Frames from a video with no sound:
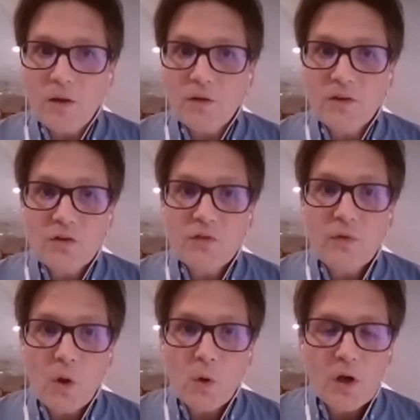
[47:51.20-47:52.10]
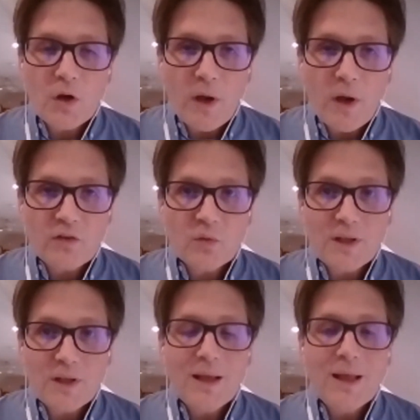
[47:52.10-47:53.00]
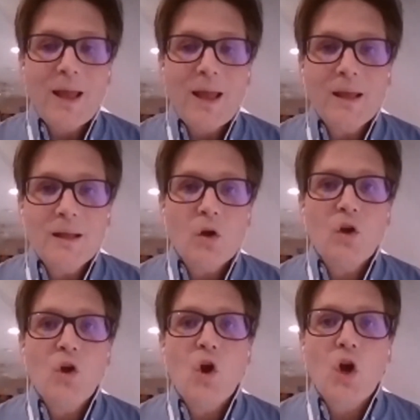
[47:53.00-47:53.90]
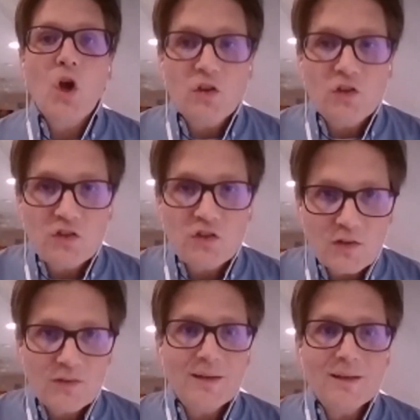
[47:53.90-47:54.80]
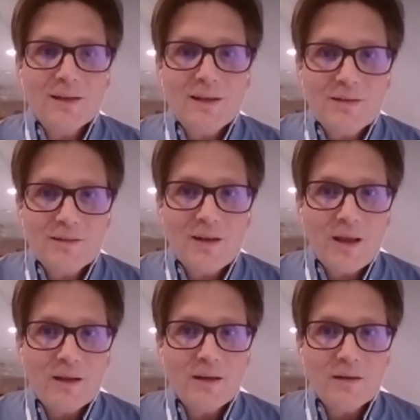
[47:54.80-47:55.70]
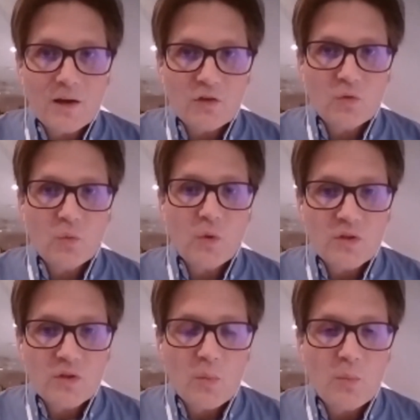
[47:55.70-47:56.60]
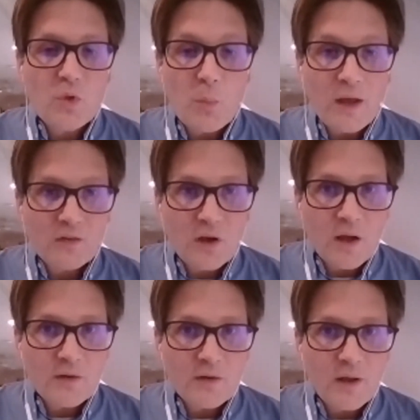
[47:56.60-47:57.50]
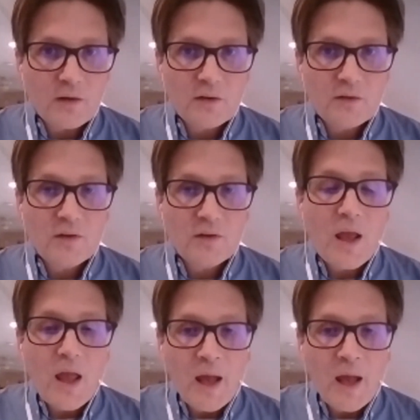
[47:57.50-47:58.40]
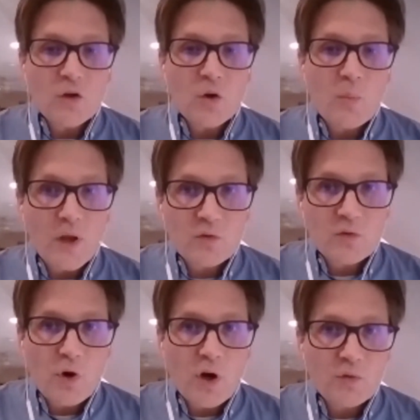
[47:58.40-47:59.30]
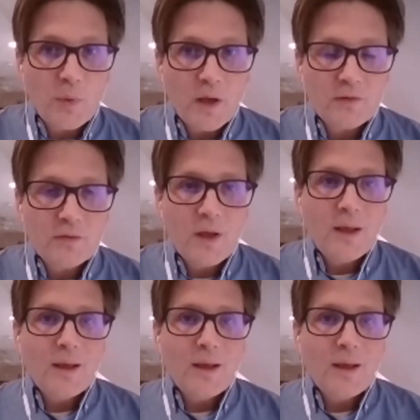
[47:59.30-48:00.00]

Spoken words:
essentially following a recipe and consistently staying in touch with the best contacts at your best prospects.